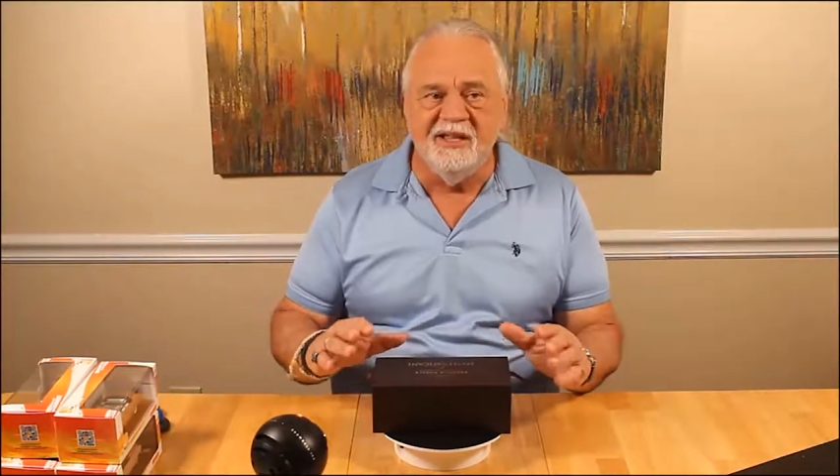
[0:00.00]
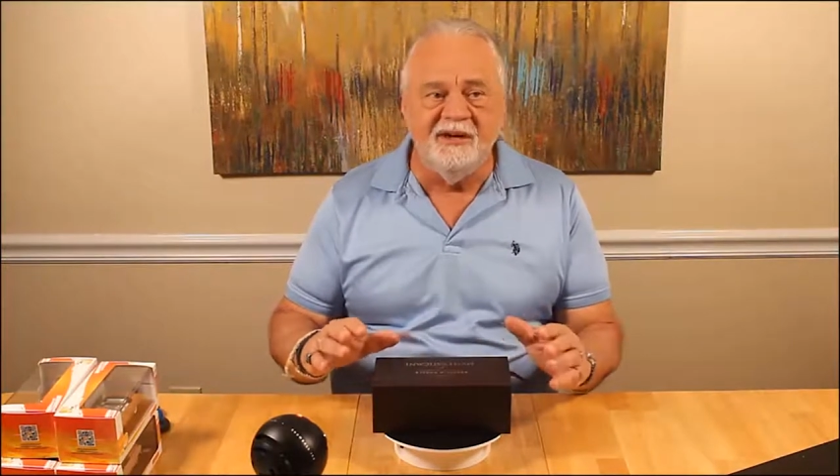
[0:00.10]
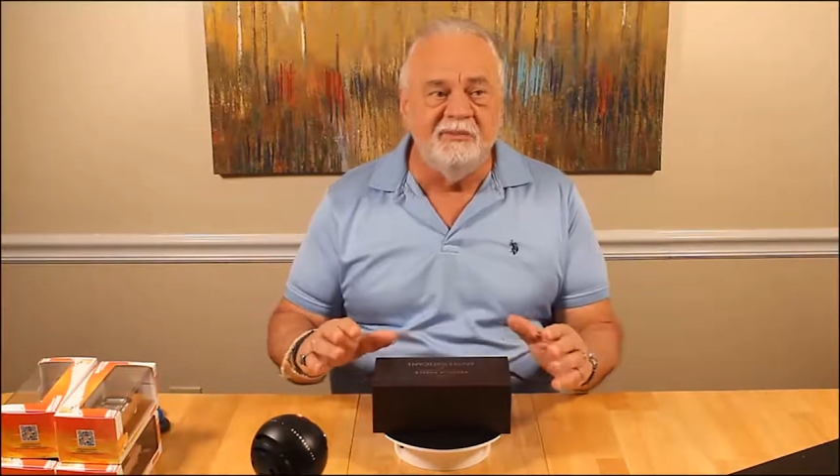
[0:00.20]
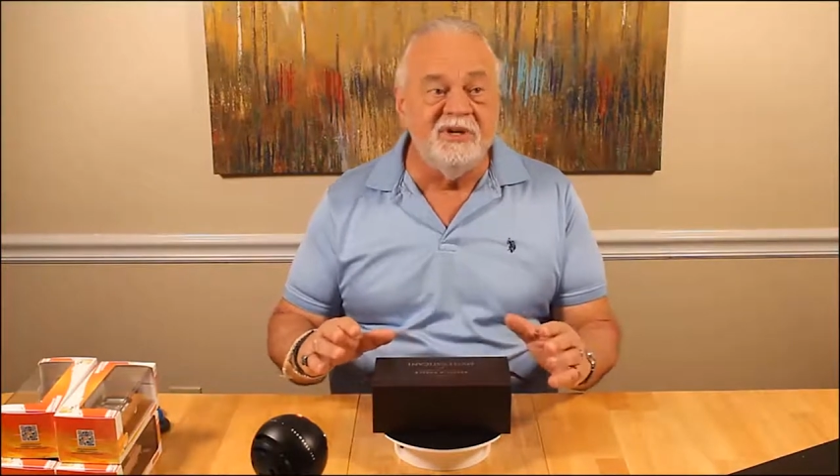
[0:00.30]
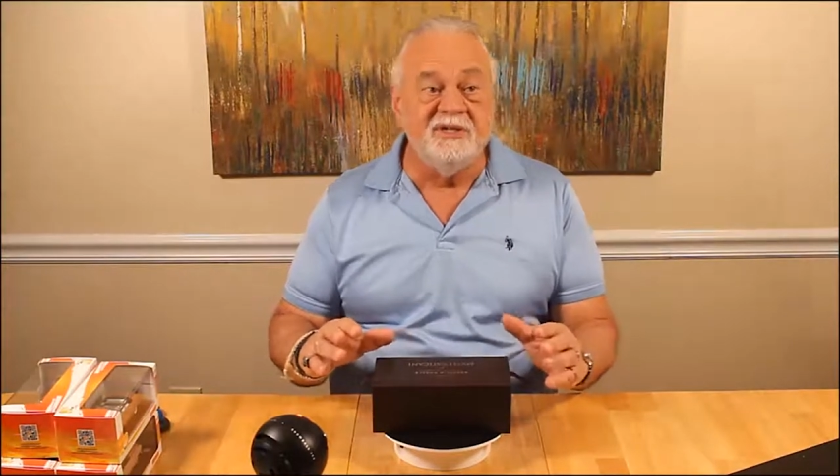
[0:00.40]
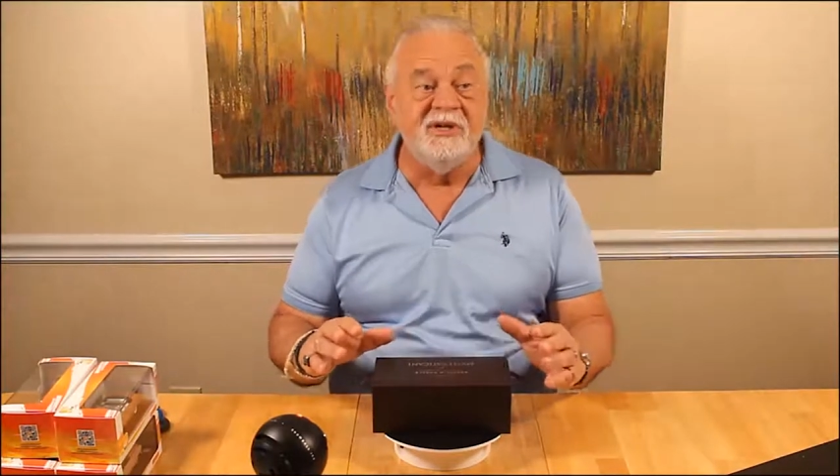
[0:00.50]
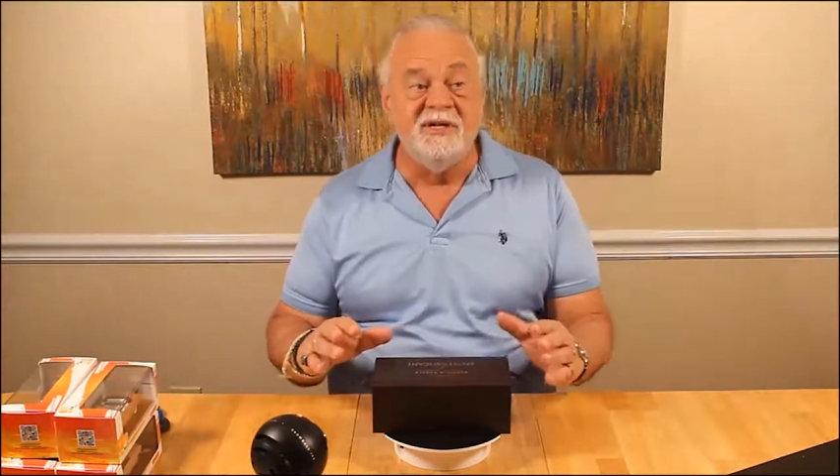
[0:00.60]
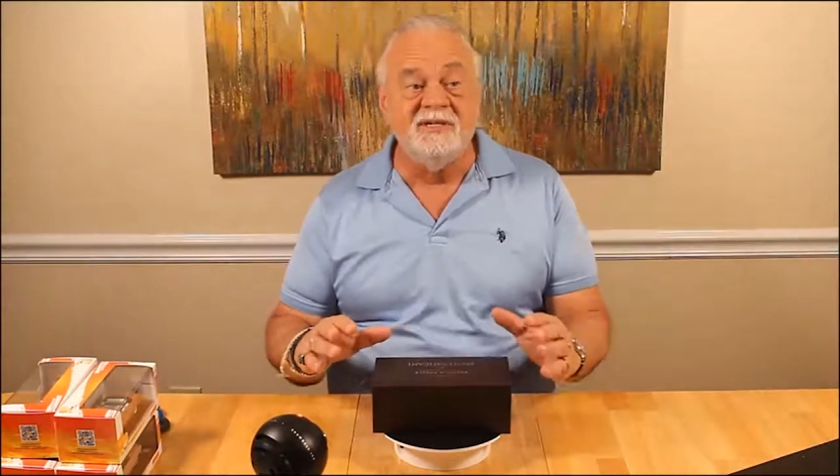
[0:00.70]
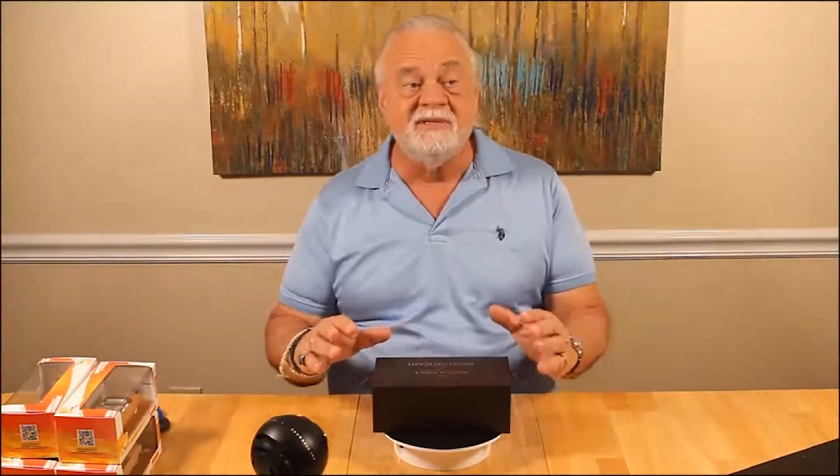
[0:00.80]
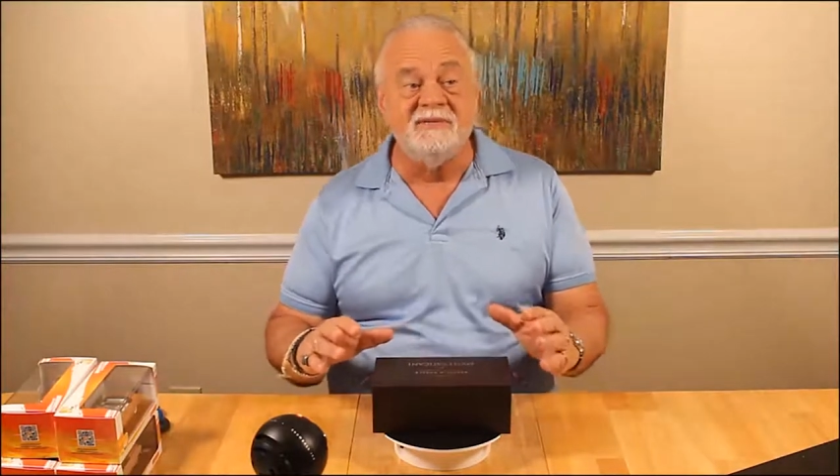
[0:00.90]
which
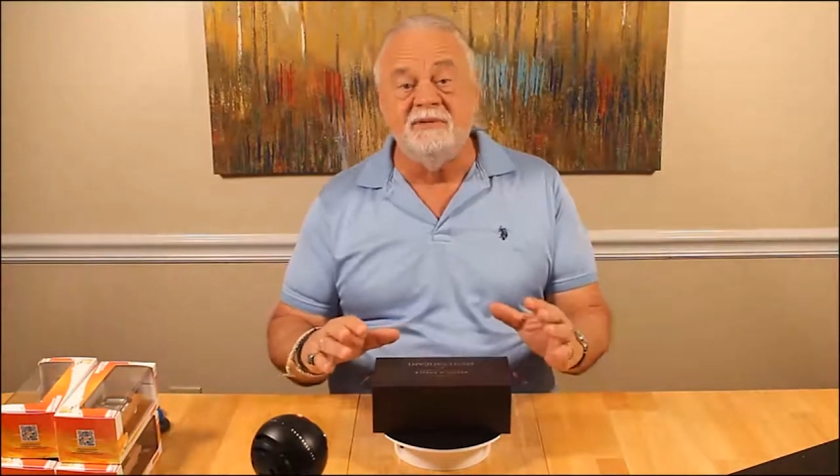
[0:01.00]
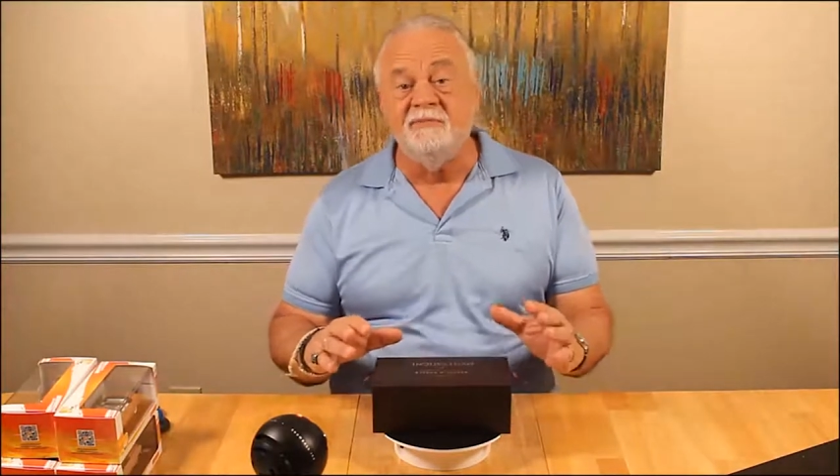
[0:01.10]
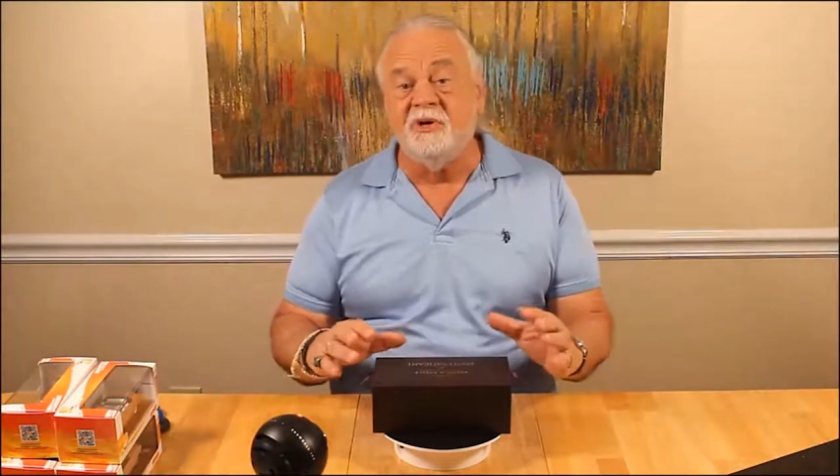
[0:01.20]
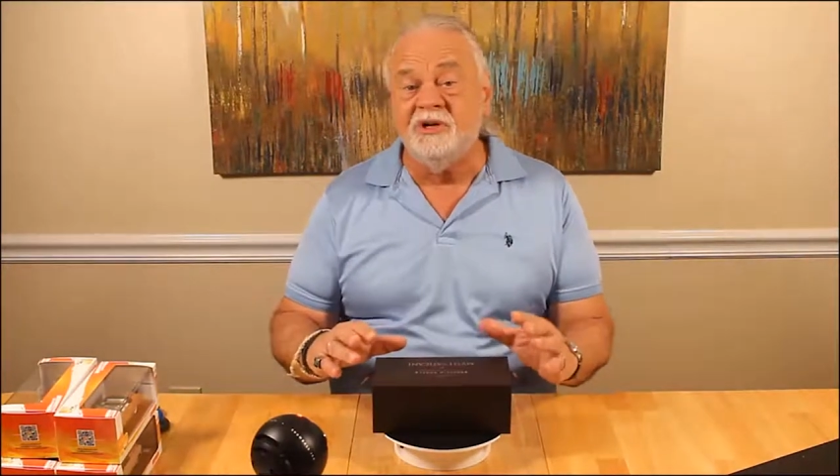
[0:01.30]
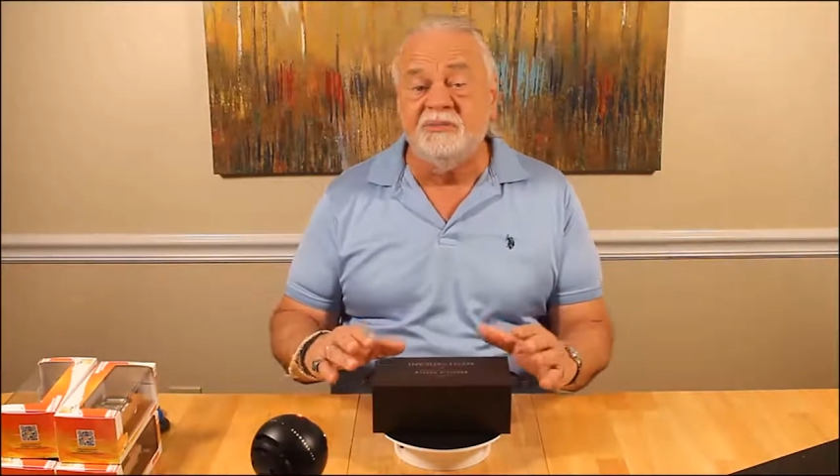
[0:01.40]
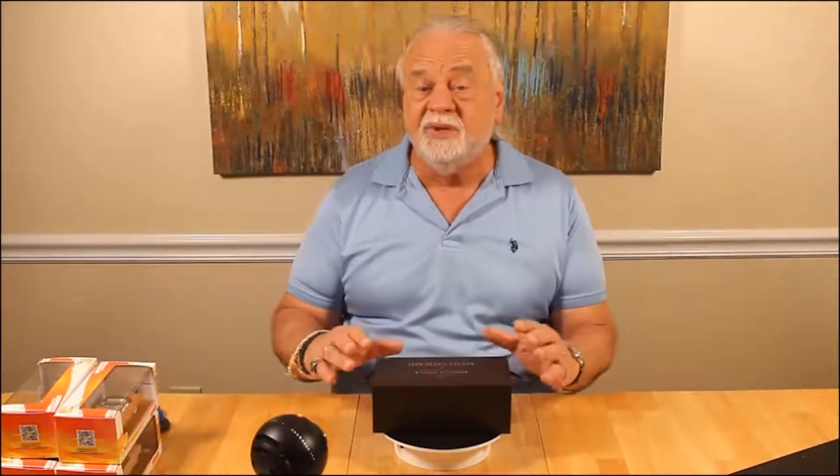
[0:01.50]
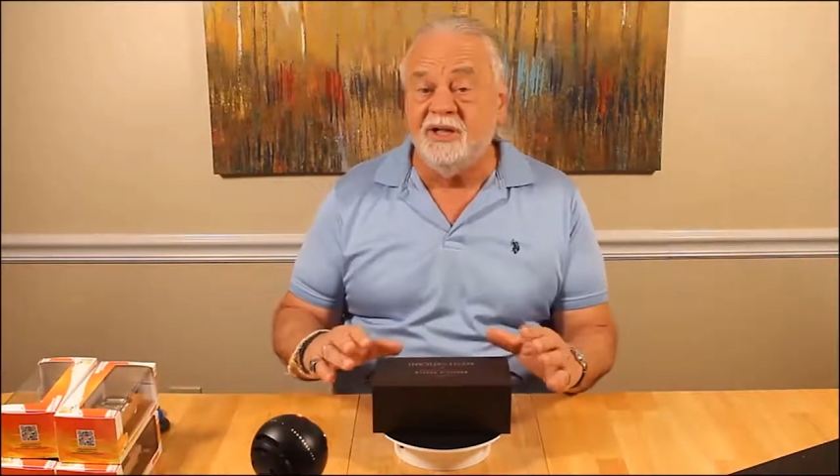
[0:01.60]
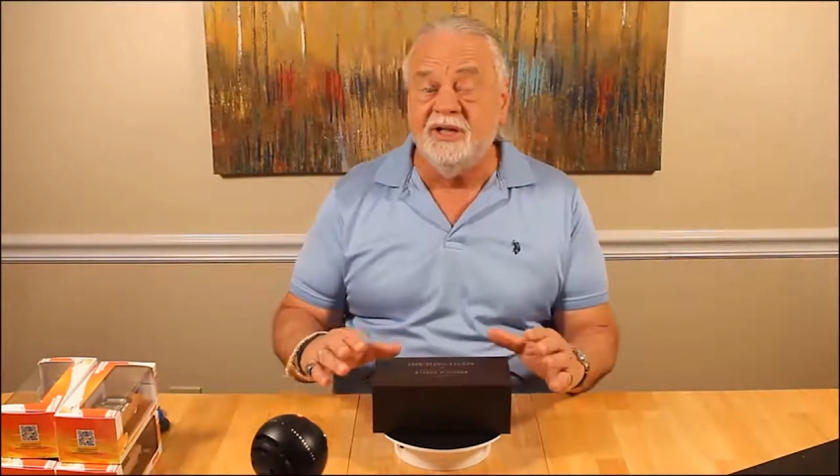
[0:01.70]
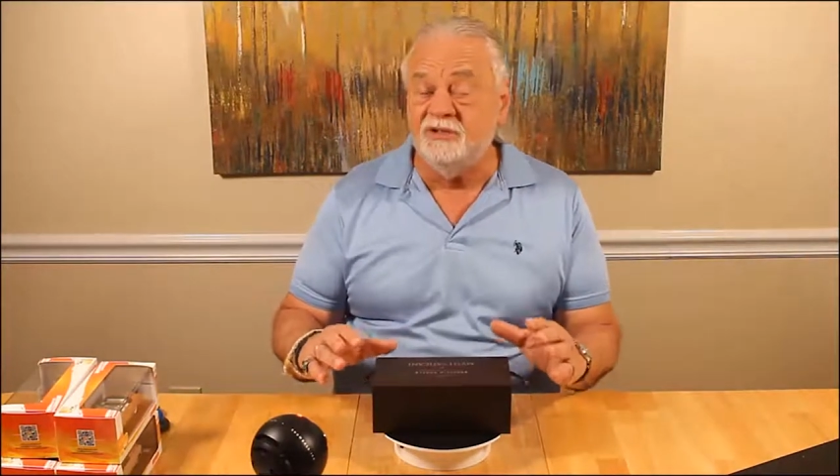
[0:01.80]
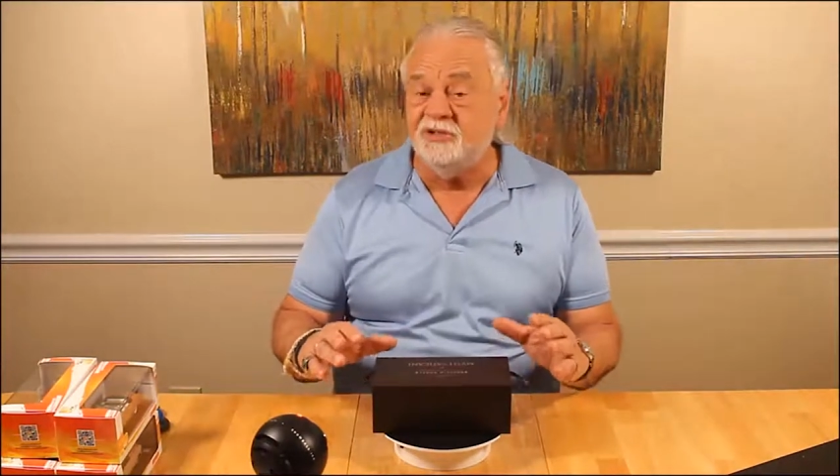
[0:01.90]
is marked
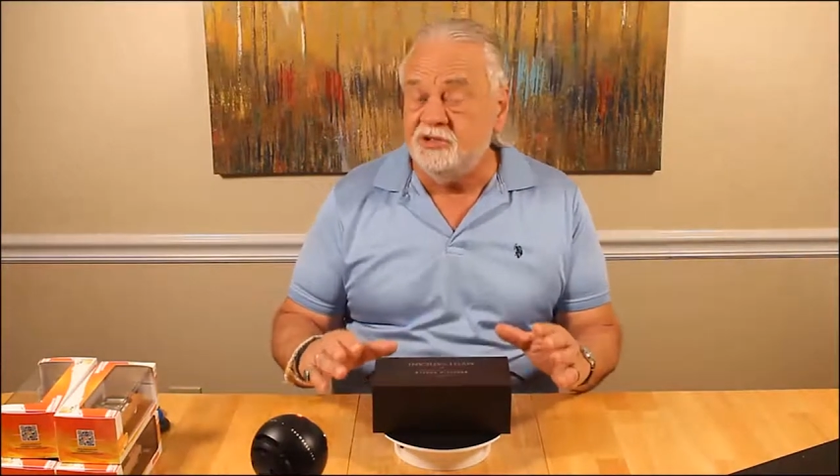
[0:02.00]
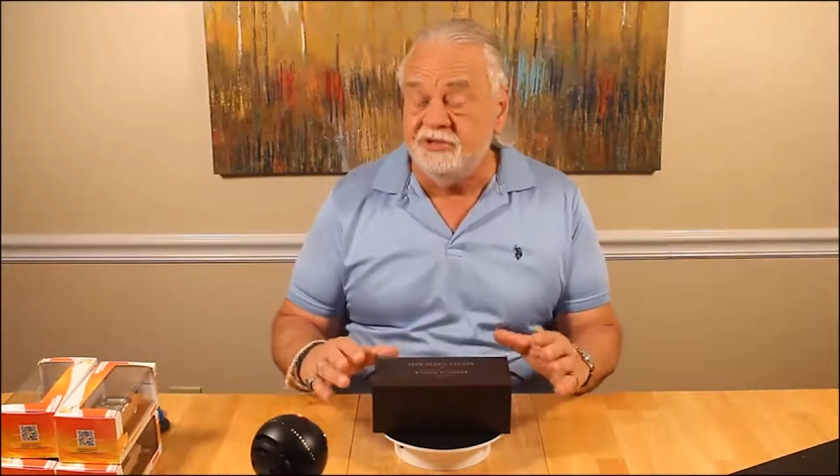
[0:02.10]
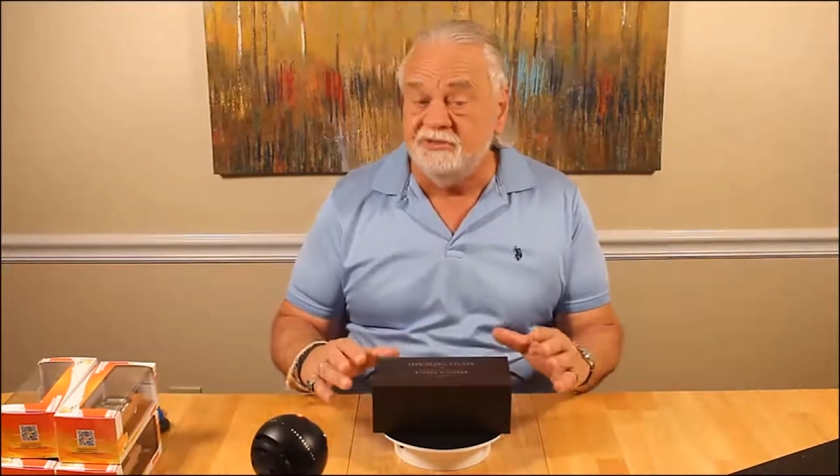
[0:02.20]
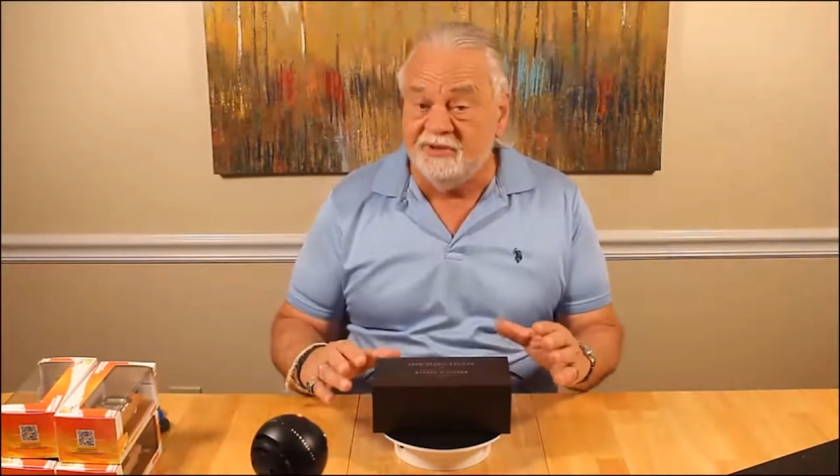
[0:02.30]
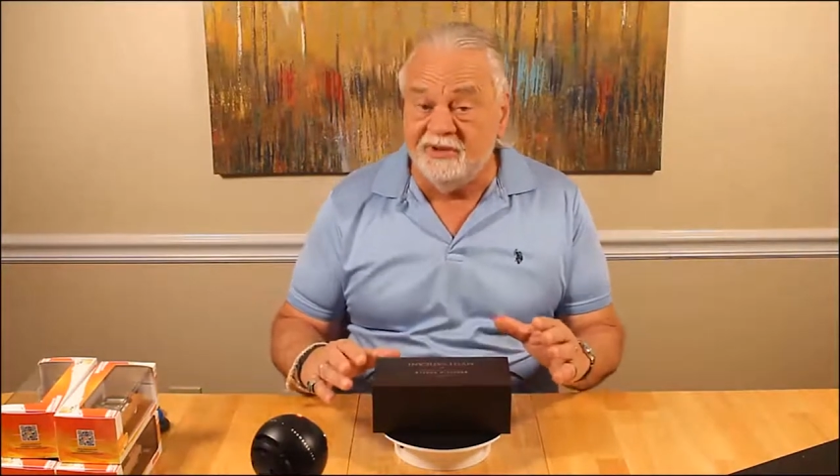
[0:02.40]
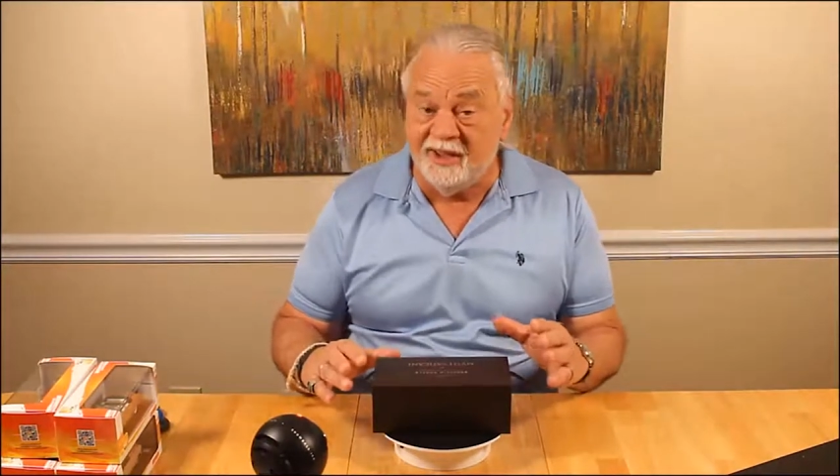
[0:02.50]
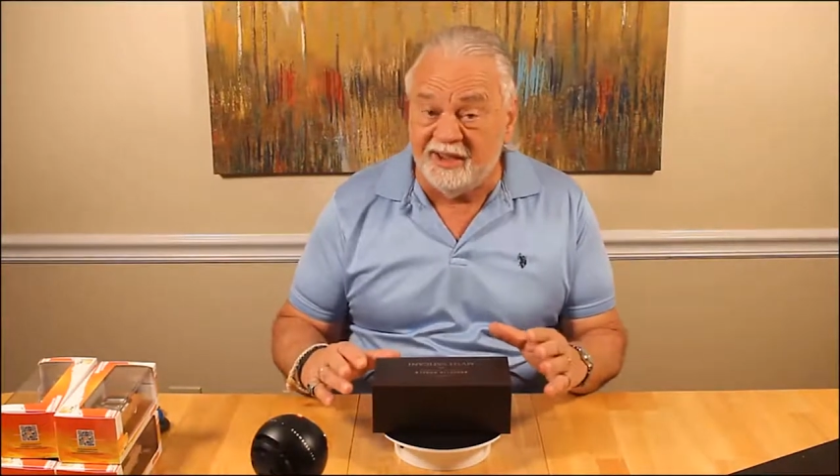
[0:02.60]
by two